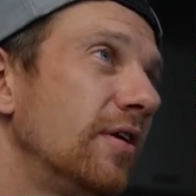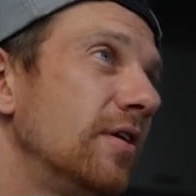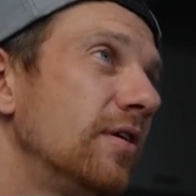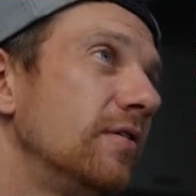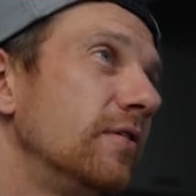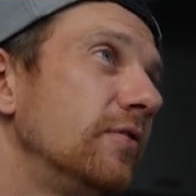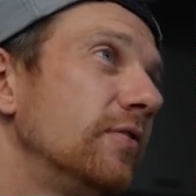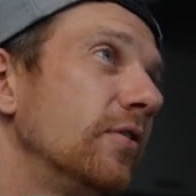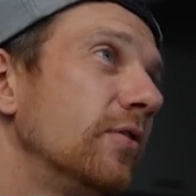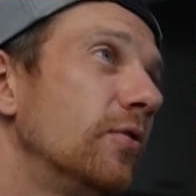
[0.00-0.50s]

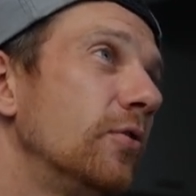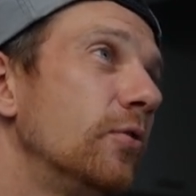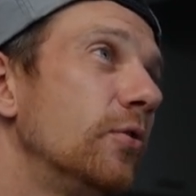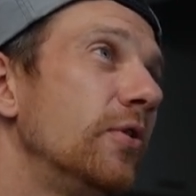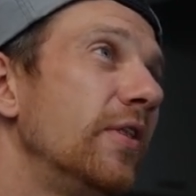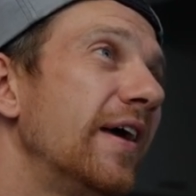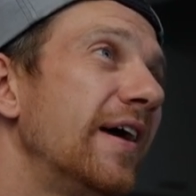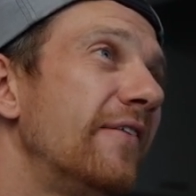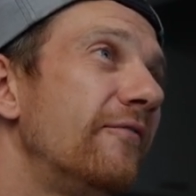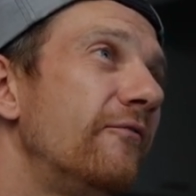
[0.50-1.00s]
So
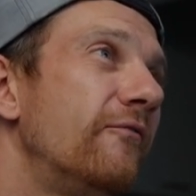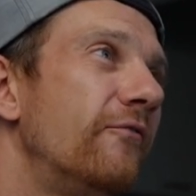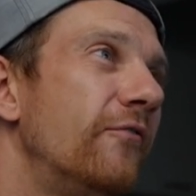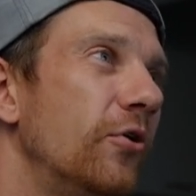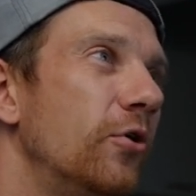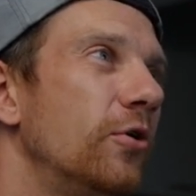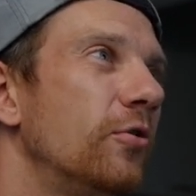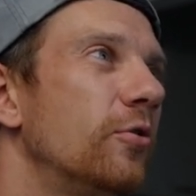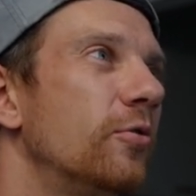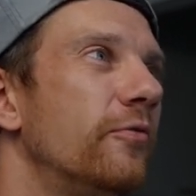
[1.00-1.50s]
the
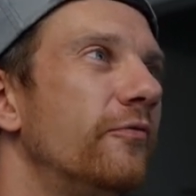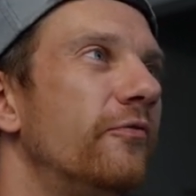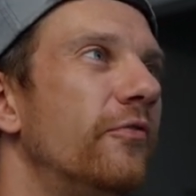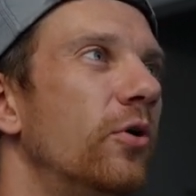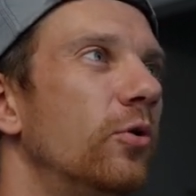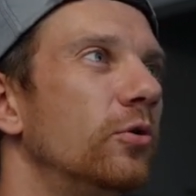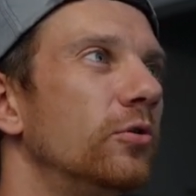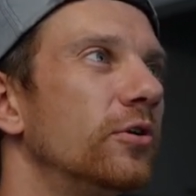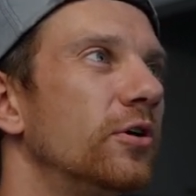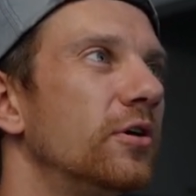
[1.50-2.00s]
photo
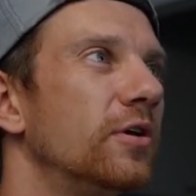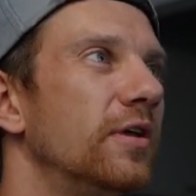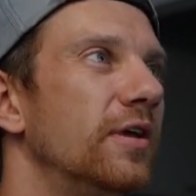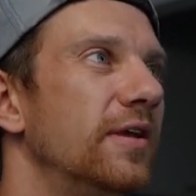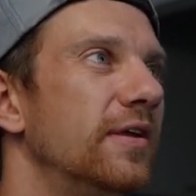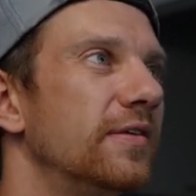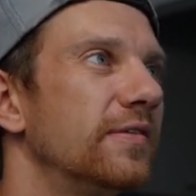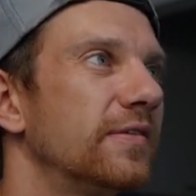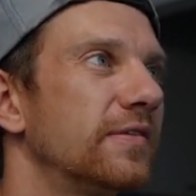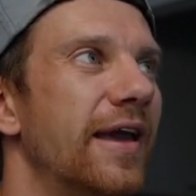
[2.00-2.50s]
folder
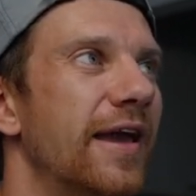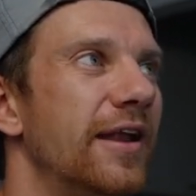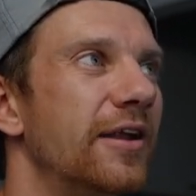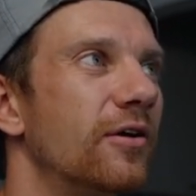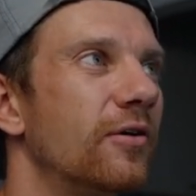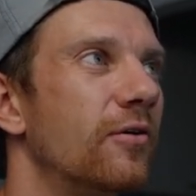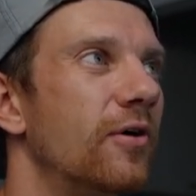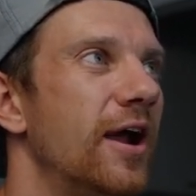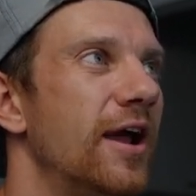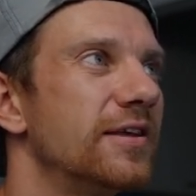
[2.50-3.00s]
is
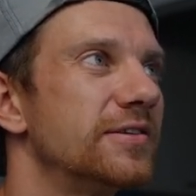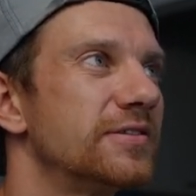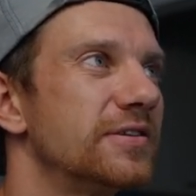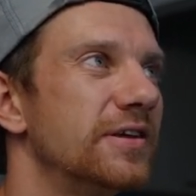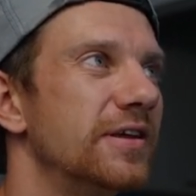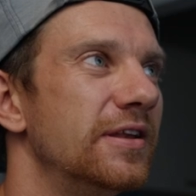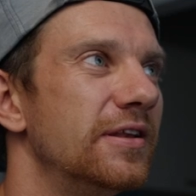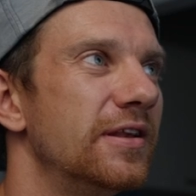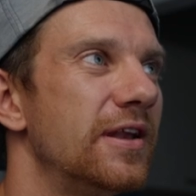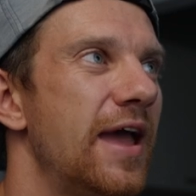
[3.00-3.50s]
categorized
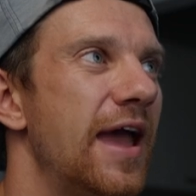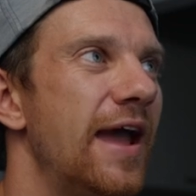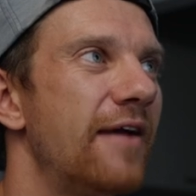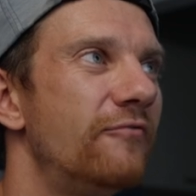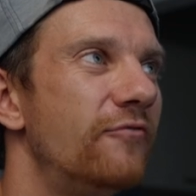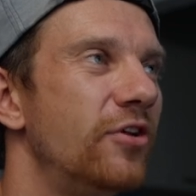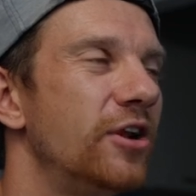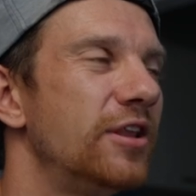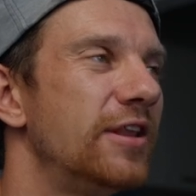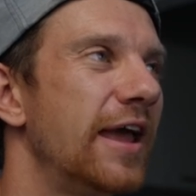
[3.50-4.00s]
in
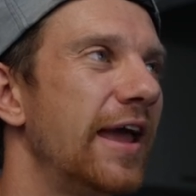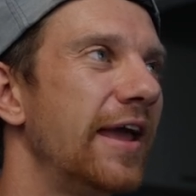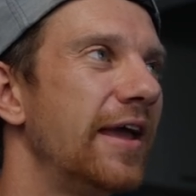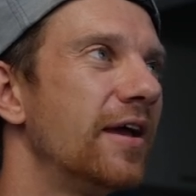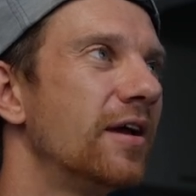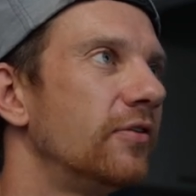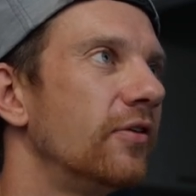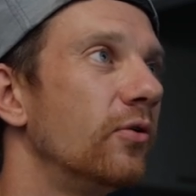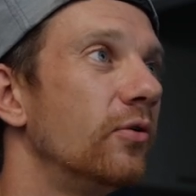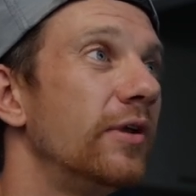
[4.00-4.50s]
every day.
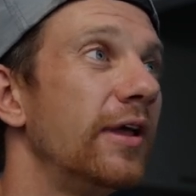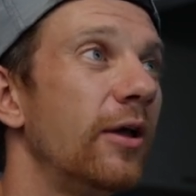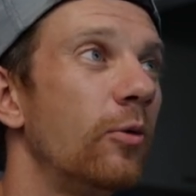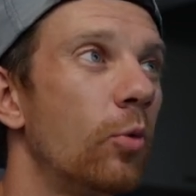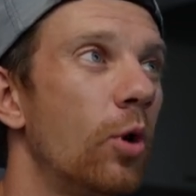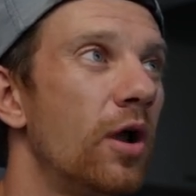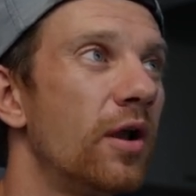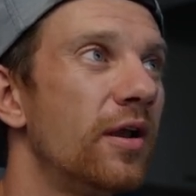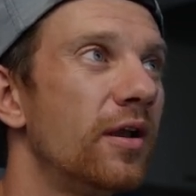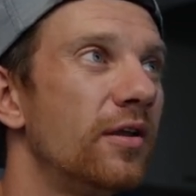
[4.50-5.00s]
So day
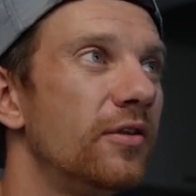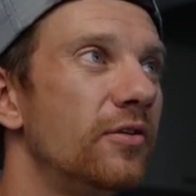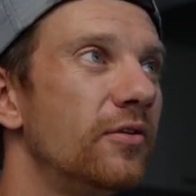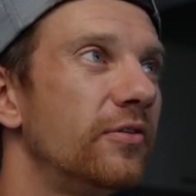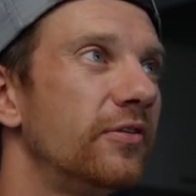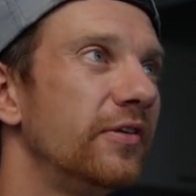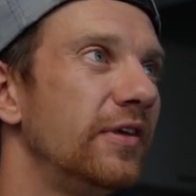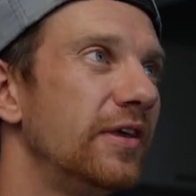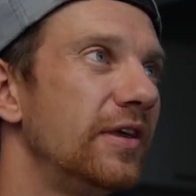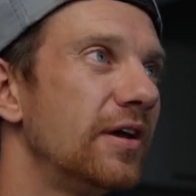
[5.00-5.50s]
1, you
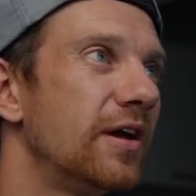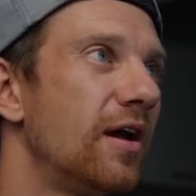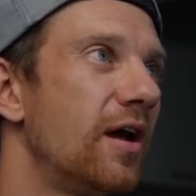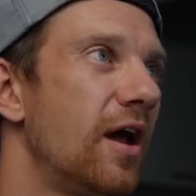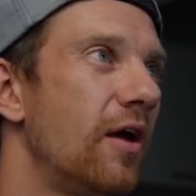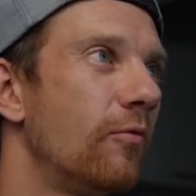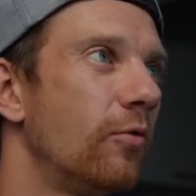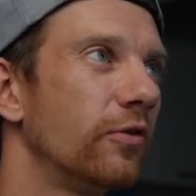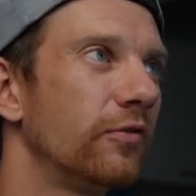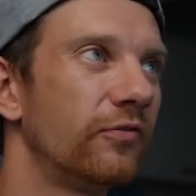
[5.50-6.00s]
see here, I
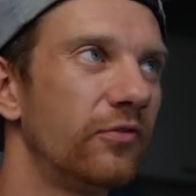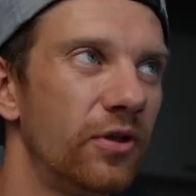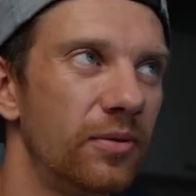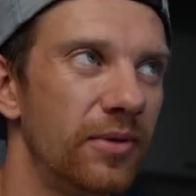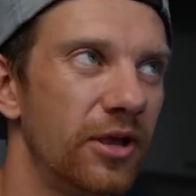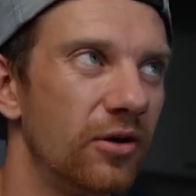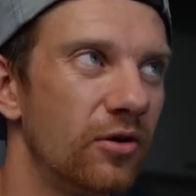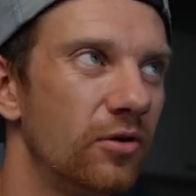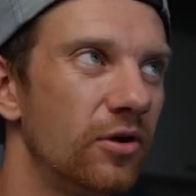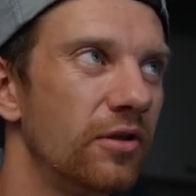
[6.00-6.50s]
was
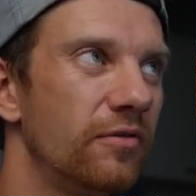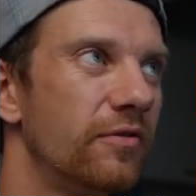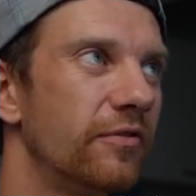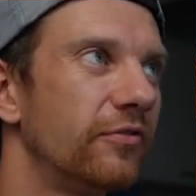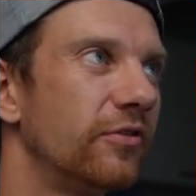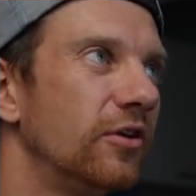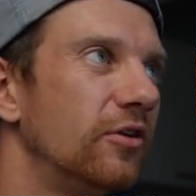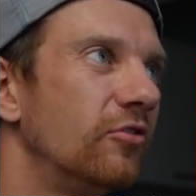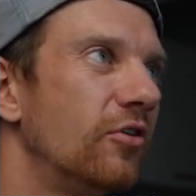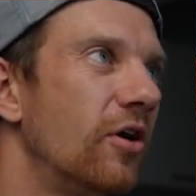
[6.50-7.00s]
filming only with
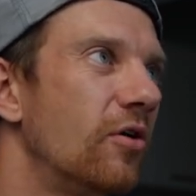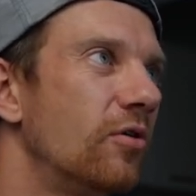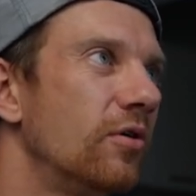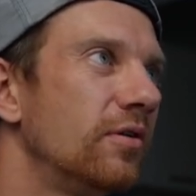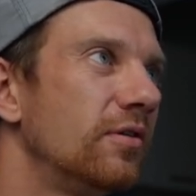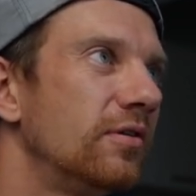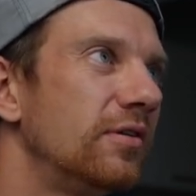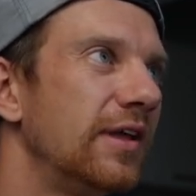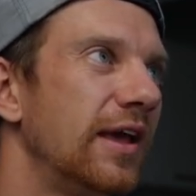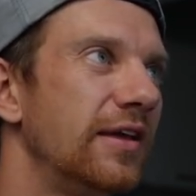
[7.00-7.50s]
the drone.
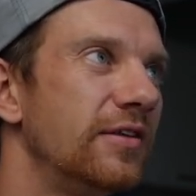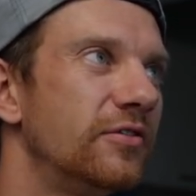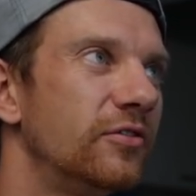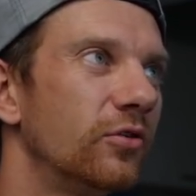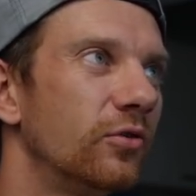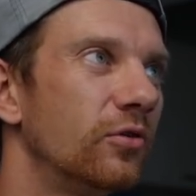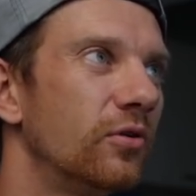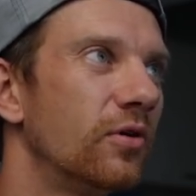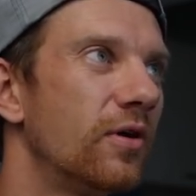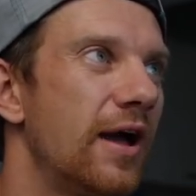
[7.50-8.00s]
Day
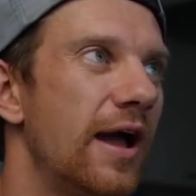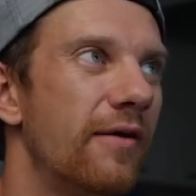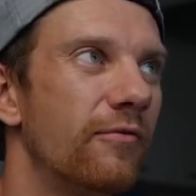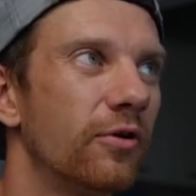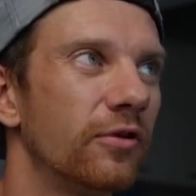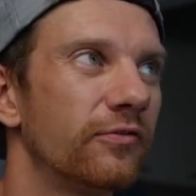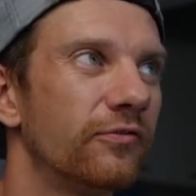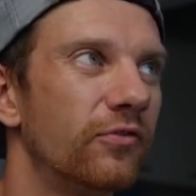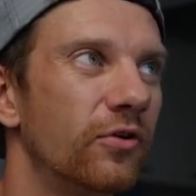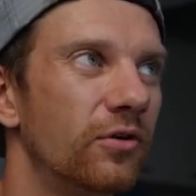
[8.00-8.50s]
2, I
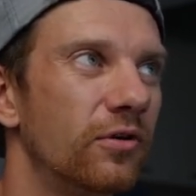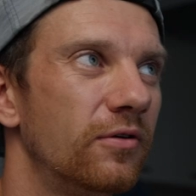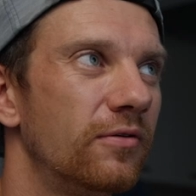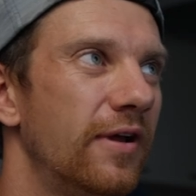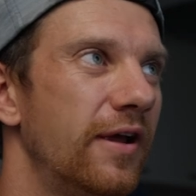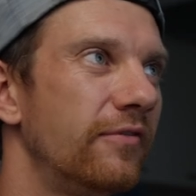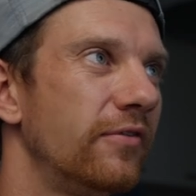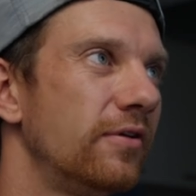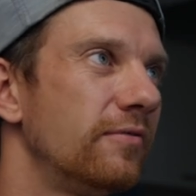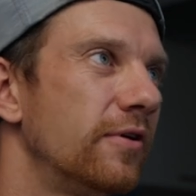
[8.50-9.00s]
was
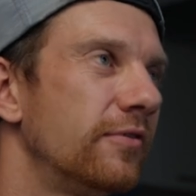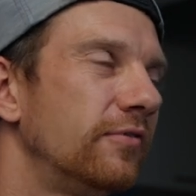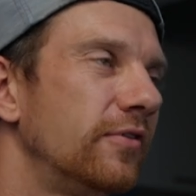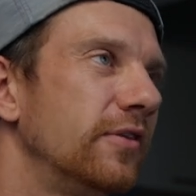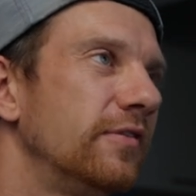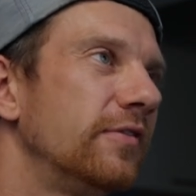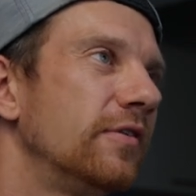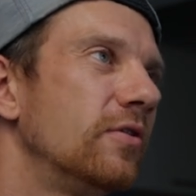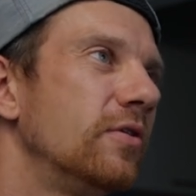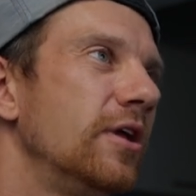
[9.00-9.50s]
photographing with the
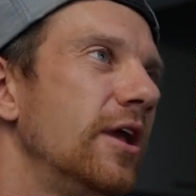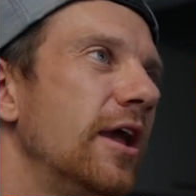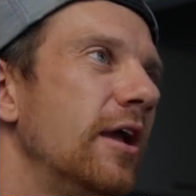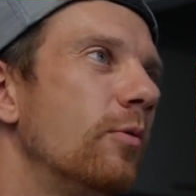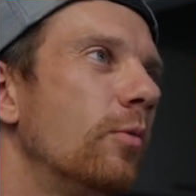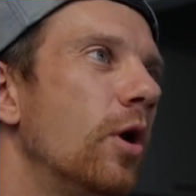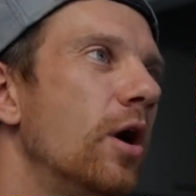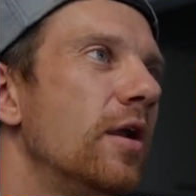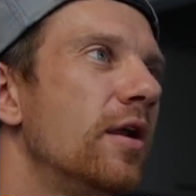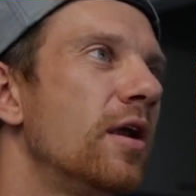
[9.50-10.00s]
Sony
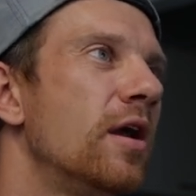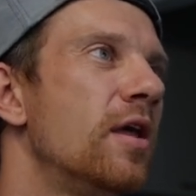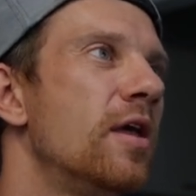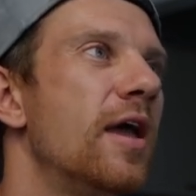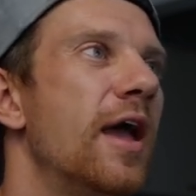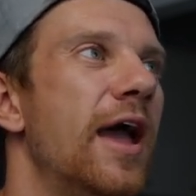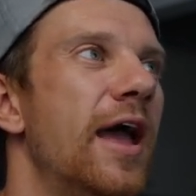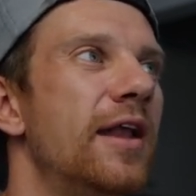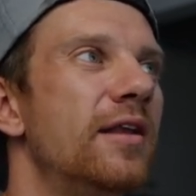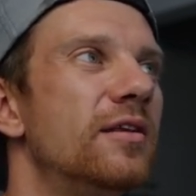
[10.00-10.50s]
A1
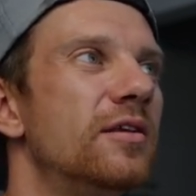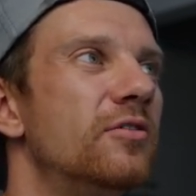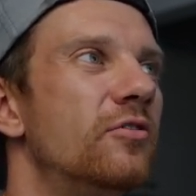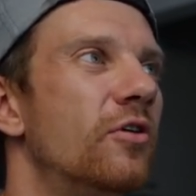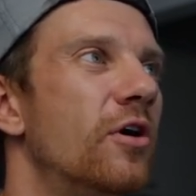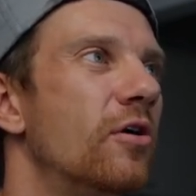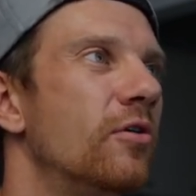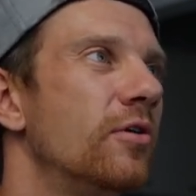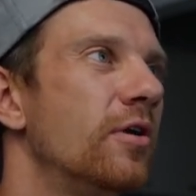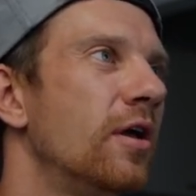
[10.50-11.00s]
and the
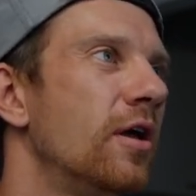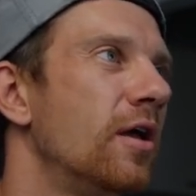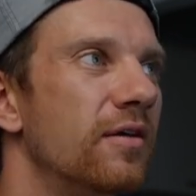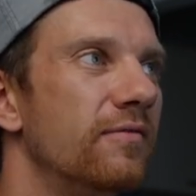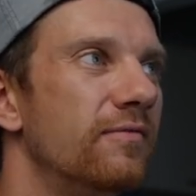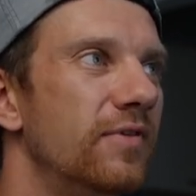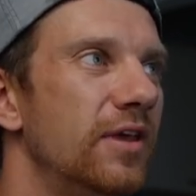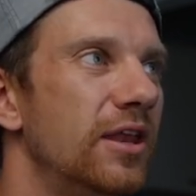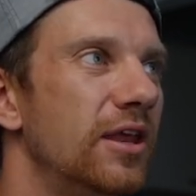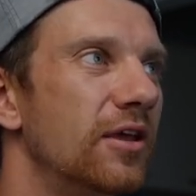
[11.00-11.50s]
drone
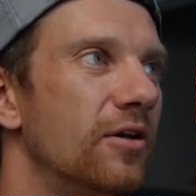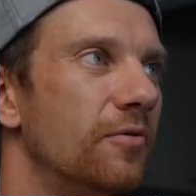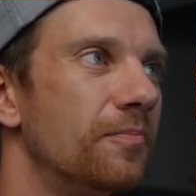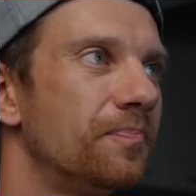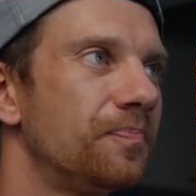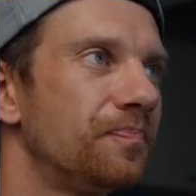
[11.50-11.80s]
video.